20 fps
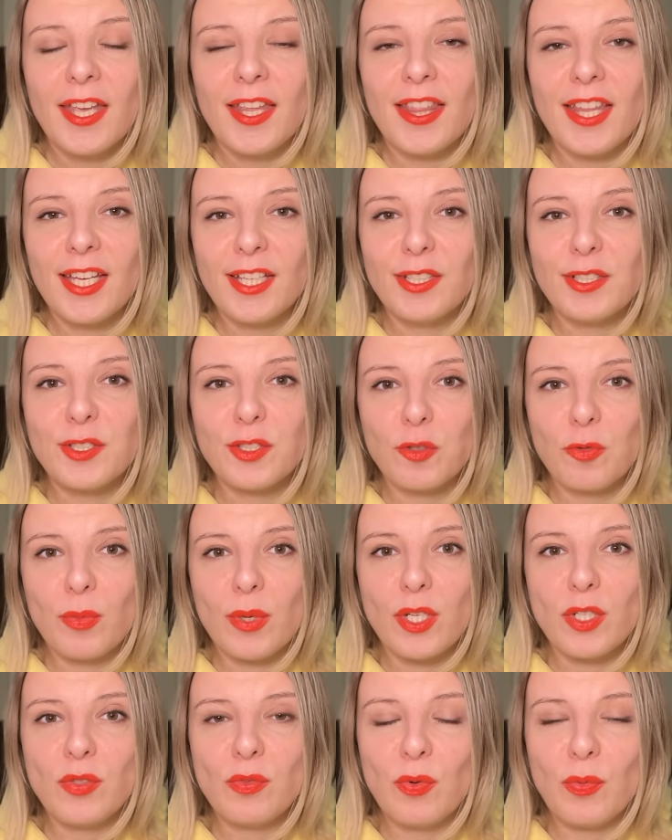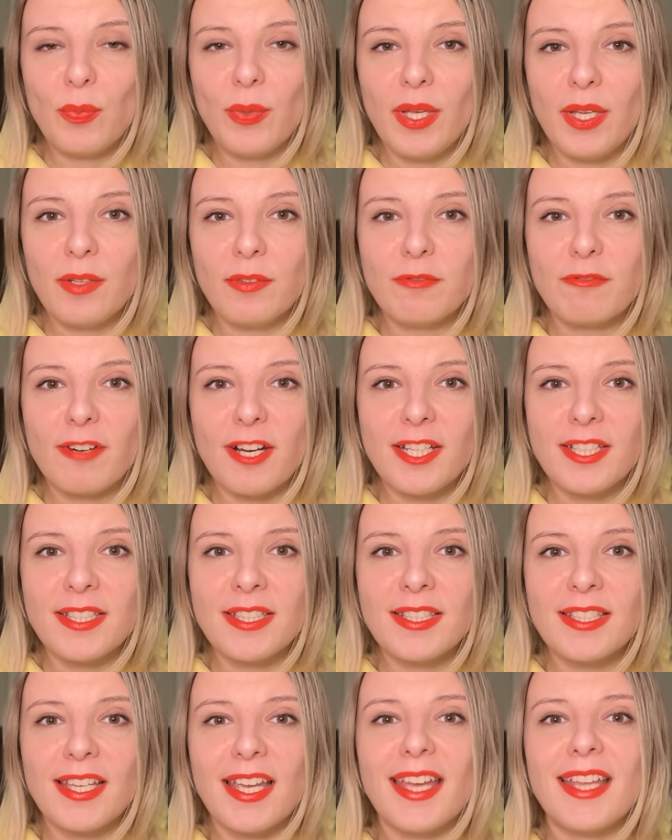Thank you so much for being
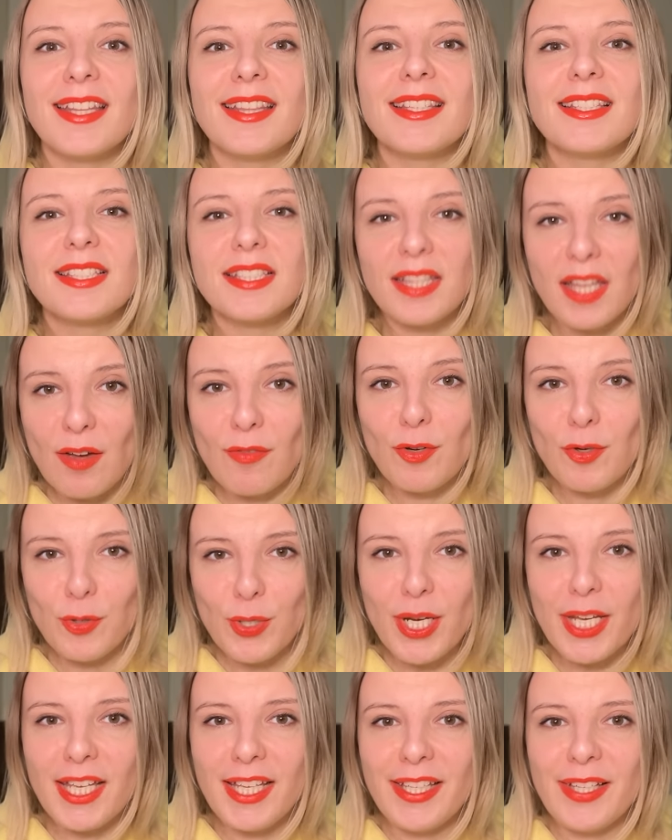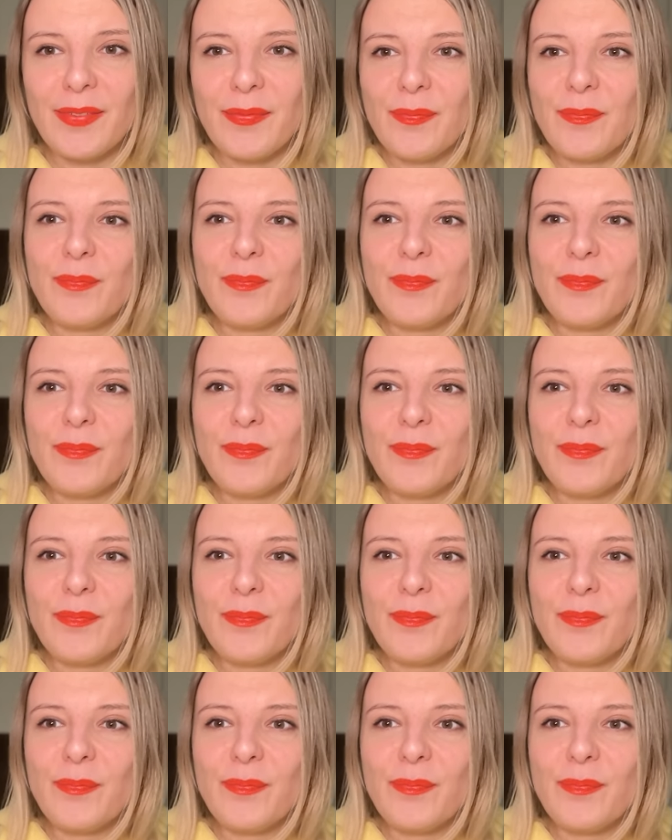friends, and Slava Ukraini!